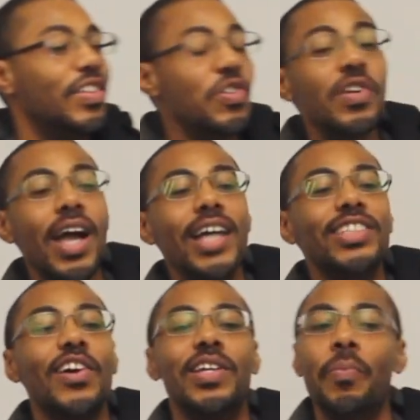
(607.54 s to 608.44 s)
you
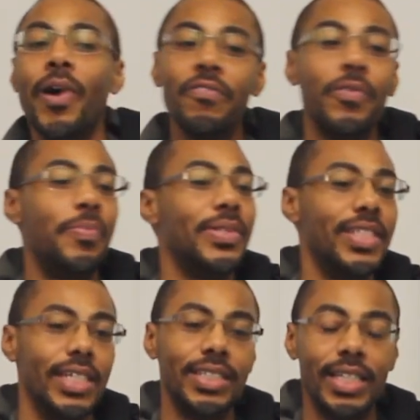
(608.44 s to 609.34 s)
guys are in the perfect
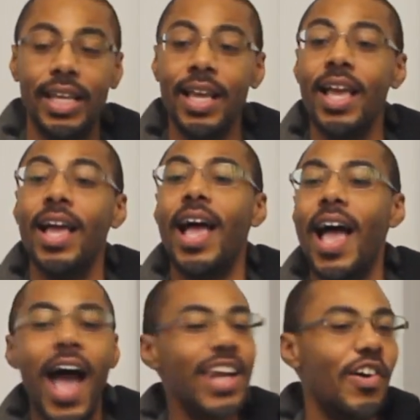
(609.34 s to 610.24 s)
position.
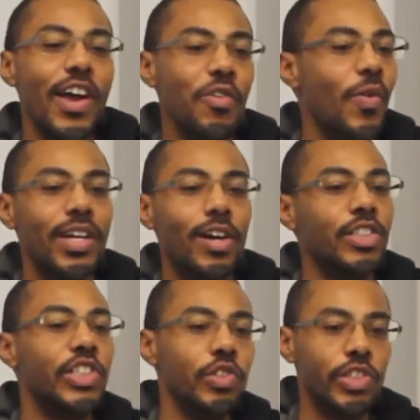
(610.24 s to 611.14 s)
I know everyone
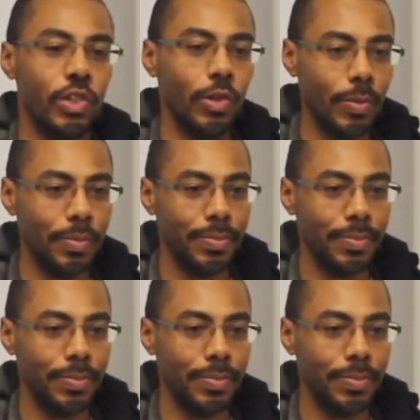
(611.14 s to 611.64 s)
knows YouTube,